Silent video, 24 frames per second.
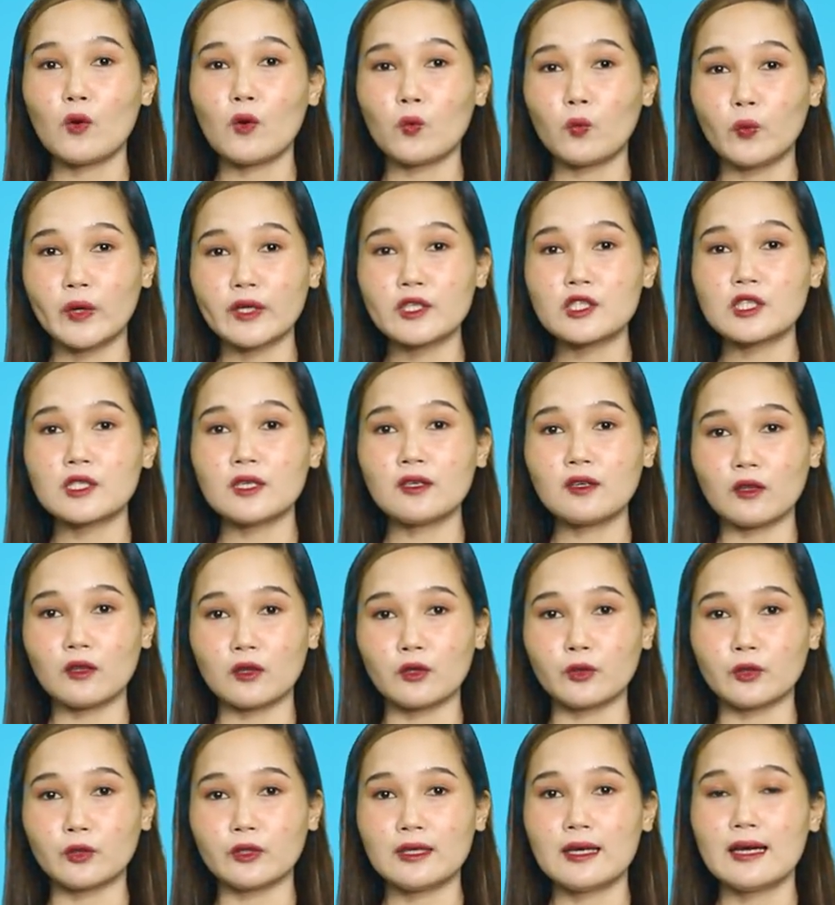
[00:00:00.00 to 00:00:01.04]
which
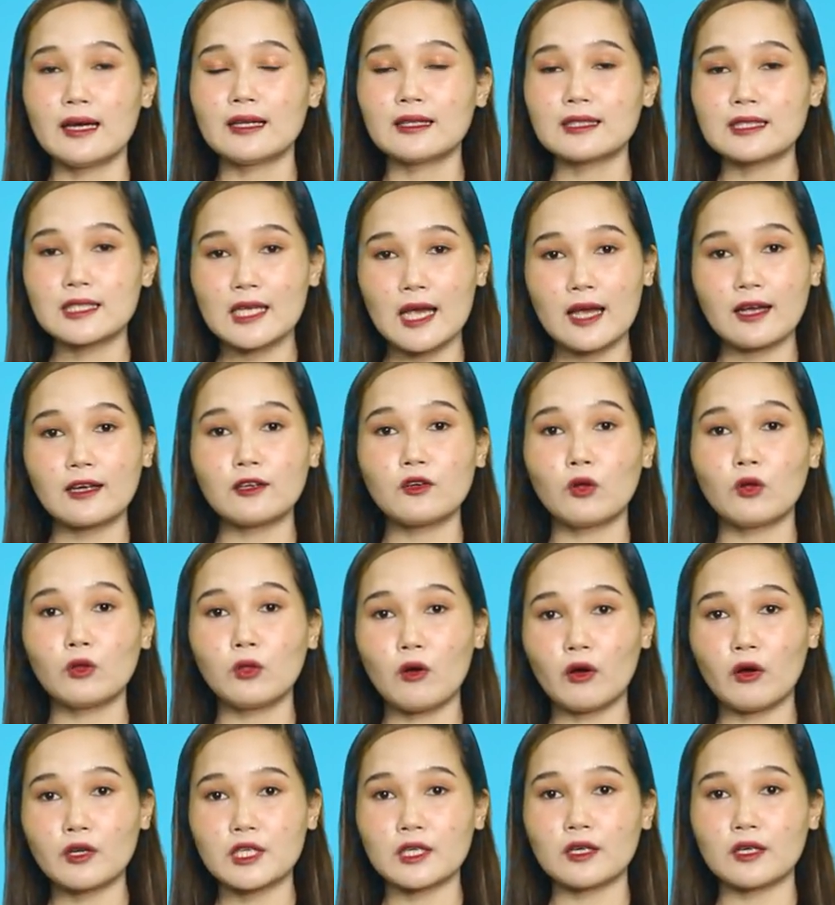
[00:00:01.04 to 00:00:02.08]
include
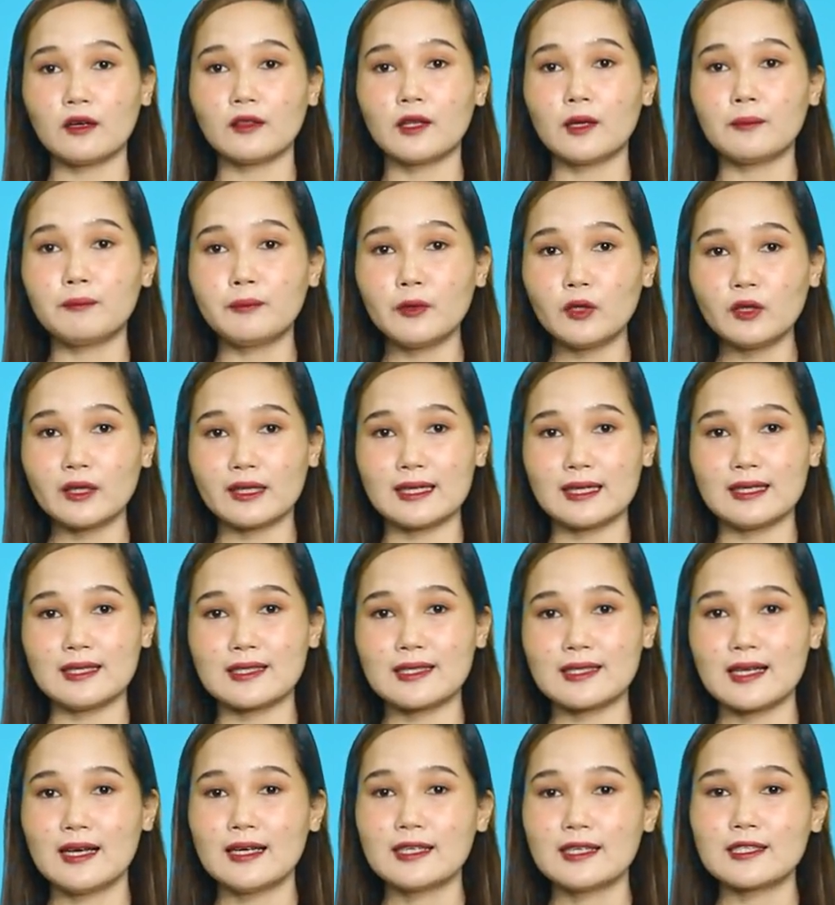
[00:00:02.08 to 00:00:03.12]
technological
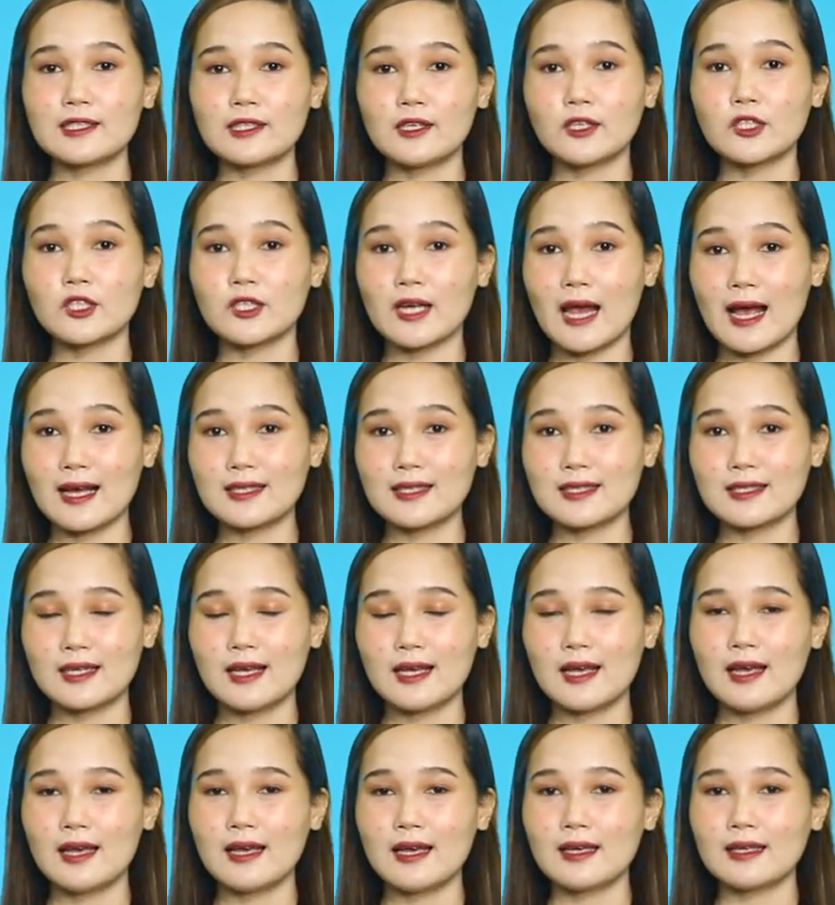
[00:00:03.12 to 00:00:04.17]
abilities such as
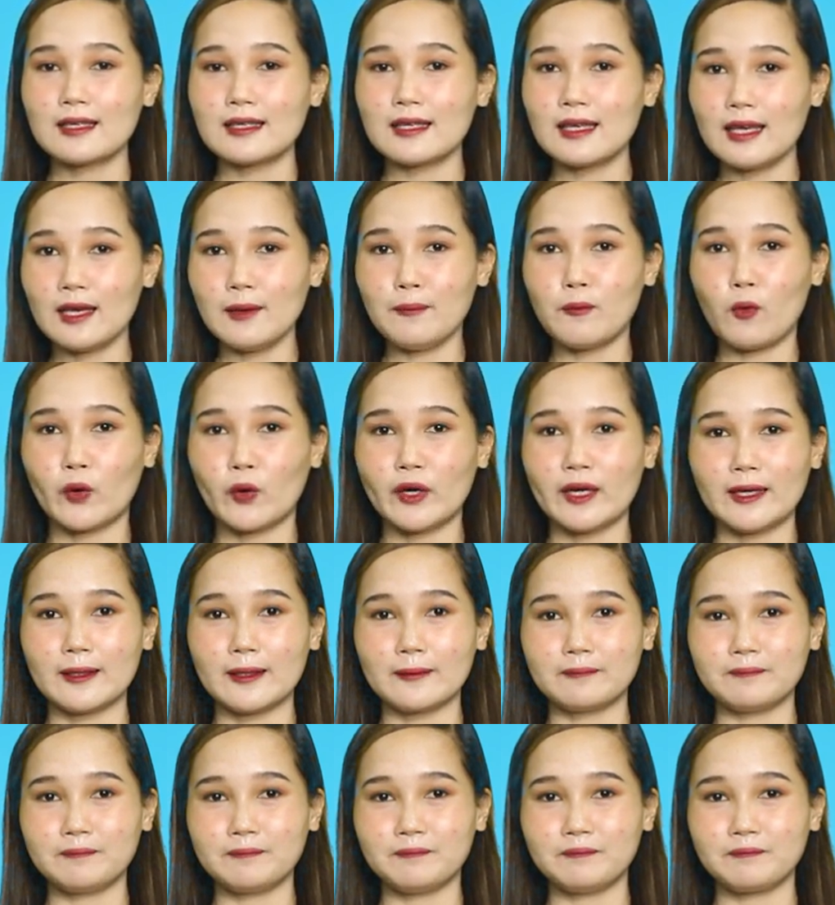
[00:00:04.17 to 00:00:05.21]

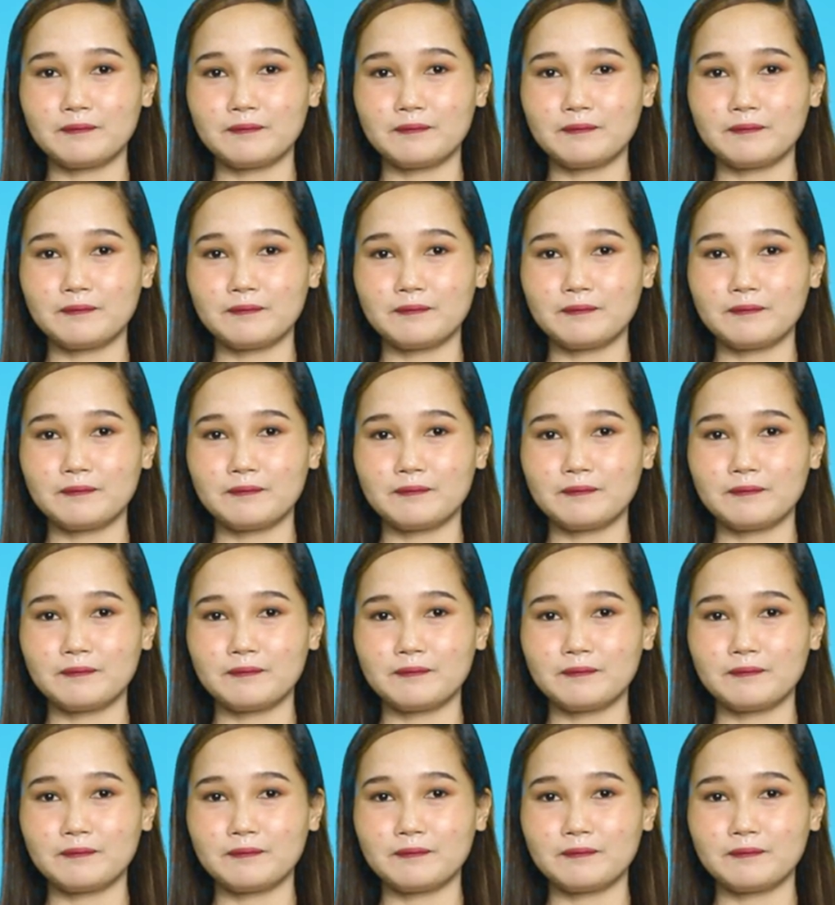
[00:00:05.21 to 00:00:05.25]
keyboarding,